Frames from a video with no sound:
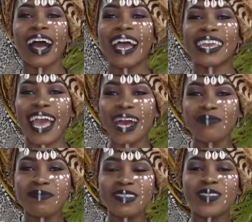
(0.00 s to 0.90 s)
I am
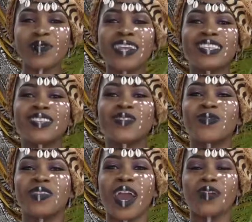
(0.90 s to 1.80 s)

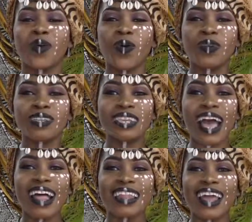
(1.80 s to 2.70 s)
22-year-old
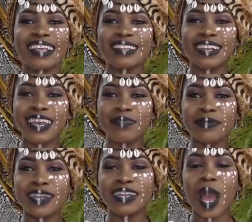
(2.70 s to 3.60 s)
Leslie
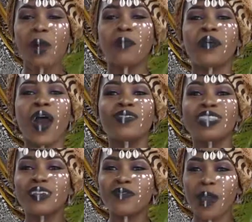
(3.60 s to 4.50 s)
Meade,
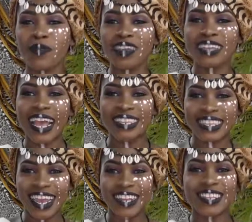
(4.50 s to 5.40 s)
proudly
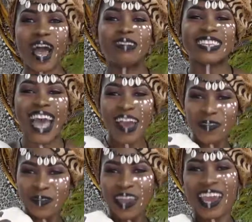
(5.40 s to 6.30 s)
representing South
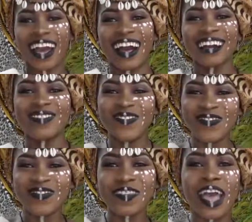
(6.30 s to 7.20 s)
Africa.
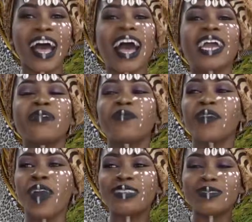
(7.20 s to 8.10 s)
I am
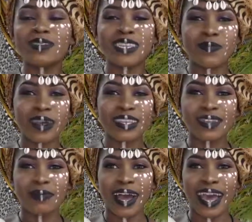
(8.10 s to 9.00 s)
proud to be
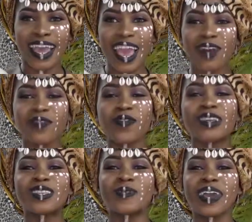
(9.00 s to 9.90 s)
sponsored by
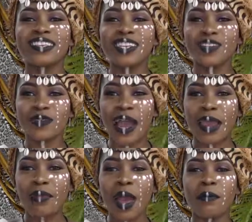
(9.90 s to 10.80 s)
Fort 20
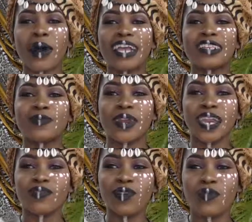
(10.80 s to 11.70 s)
Tribe by
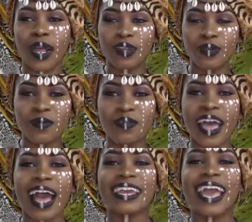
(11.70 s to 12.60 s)
Dwayne Regrello.
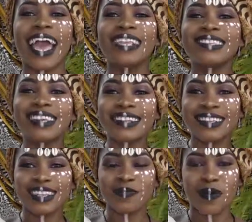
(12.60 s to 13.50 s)
I entered
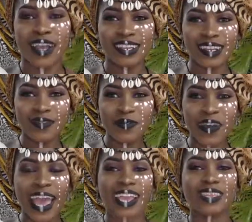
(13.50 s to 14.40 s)
this pageant
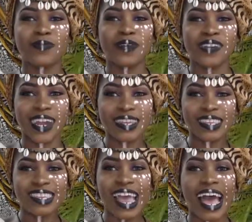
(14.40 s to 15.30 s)
for
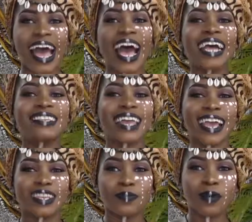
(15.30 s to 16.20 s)
experience and
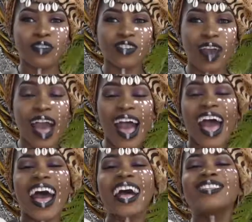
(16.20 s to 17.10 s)
exposure
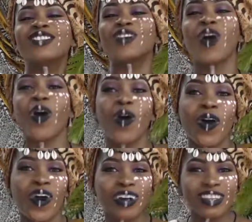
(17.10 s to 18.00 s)
and to
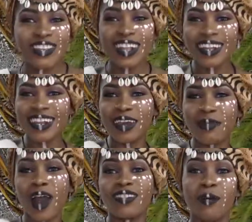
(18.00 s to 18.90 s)
also learn
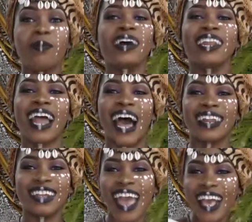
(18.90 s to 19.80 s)
about the
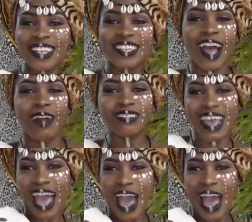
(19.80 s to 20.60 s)
motherland, South